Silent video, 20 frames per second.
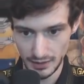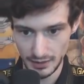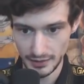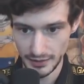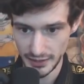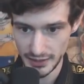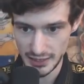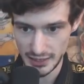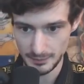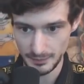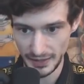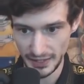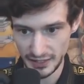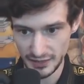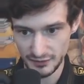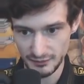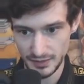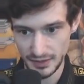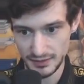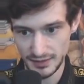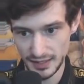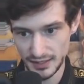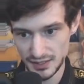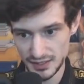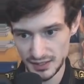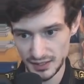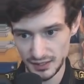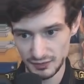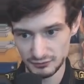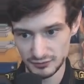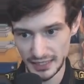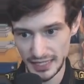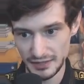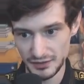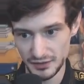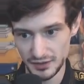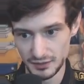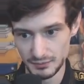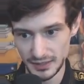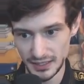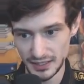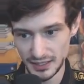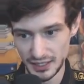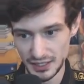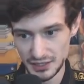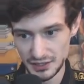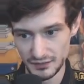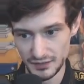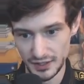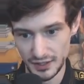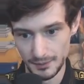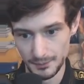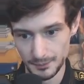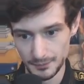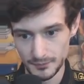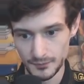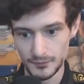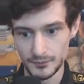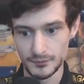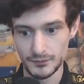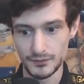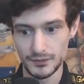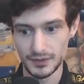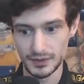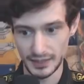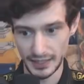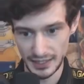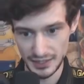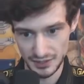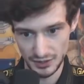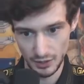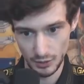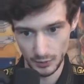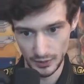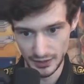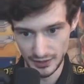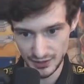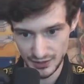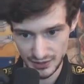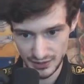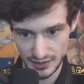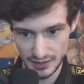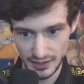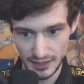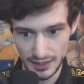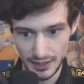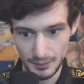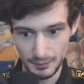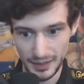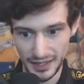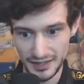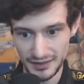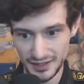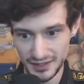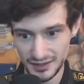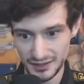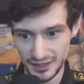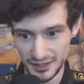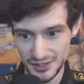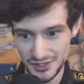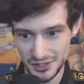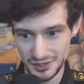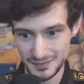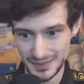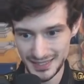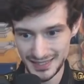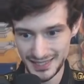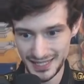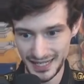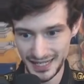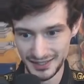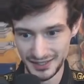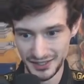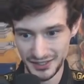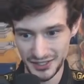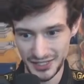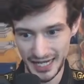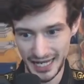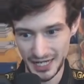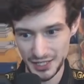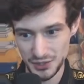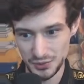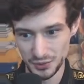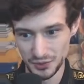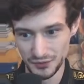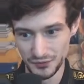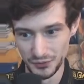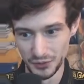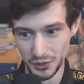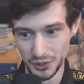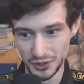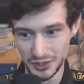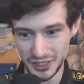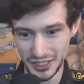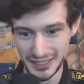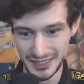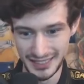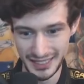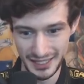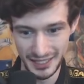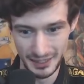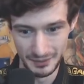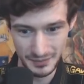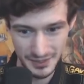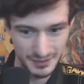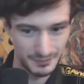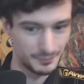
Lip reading: In spite of Bethesda rather than because of them, as always. By then, there should be 10 other actual full good games.